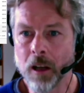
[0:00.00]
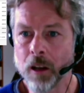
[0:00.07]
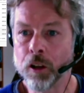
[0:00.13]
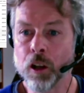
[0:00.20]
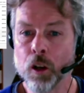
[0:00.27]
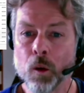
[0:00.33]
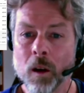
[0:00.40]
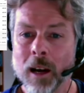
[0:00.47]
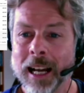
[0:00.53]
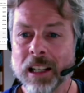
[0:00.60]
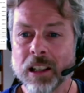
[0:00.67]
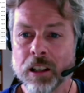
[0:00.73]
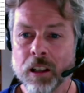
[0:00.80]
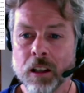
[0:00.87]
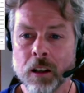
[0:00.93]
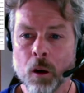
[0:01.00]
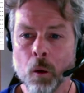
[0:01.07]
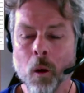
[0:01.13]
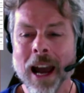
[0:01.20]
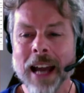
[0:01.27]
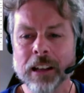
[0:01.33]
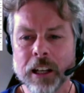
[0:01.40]
The
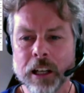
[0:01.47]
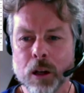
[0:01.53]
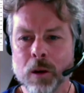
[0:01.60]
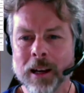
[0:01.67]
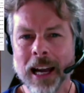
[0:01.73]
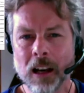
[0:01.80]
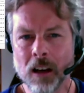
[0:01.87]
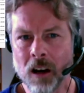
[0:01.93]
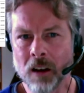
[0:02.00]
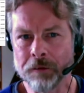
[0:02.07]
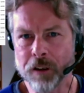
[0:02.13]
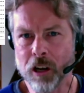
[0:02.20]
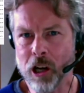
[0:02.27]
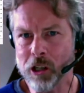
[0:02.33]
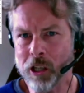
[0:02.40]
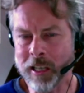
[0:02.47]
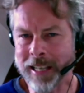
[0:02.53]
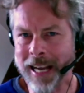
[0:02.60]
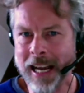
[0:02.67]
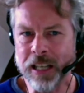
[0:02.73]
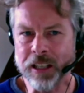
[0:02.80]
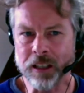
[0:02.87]
way that you get conversion
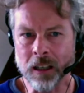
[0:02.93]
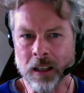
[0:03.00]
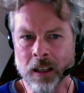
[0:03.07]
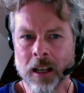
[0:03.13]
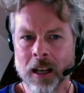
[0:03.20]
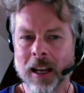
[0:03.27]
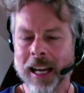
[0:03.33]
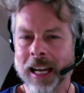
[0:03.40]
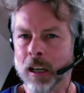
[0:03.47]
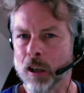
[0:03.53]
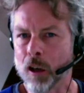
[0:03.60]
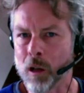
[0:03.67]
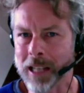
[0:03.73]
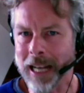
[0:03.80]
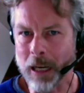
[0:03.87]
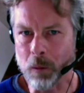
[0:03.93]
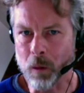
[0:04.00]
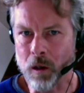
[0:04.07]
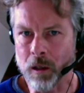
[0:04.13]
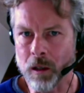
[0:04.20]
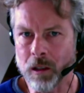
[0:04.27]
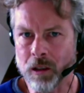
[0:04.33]
data in Google
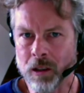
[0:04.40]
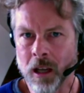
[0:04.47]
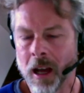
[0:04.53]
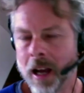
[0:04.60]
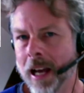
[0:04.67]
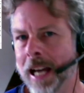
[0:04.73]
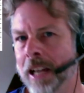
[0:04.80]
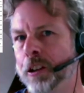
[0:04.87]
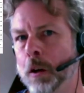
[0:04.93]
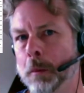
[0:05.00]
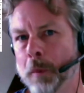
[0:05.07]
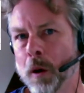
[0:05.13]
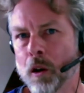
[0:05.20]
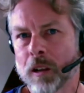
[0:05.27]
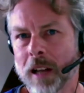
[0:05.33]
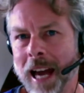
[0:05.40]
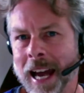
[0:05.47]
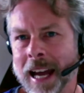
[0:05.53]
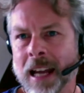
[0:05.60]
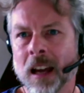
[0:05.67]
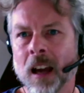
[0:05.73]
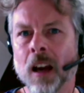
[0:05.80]
AdWords is you put
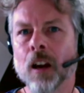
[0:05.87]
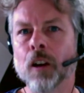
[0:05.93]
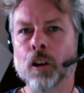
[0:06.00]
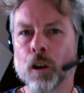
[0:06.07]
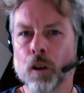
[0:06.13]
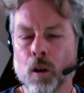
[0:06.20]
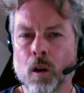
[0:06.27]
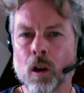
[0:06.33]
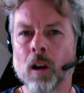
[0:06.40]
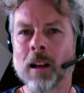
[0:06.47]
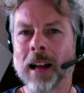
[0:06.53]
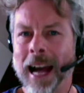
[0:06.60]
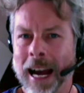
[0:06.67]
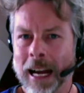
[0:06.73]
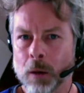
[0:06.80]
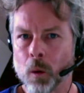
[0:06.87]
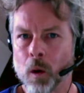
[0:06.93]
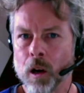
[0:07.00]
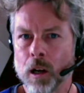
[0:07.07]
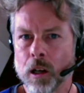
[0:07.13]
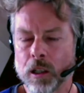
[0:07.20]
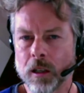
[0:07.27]
a Google
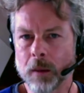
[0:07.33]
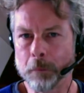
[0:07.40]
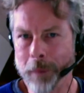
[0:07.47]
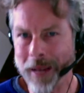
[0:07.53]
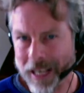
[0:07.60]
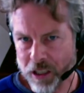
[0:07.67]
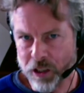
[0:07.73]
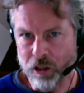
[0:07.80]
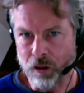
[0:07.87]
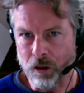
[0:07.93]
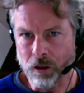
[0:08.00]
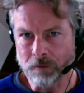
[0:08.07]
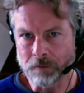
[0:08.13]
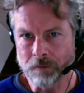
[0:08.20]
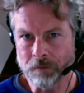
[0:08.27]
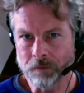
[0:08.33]
AdWords pixel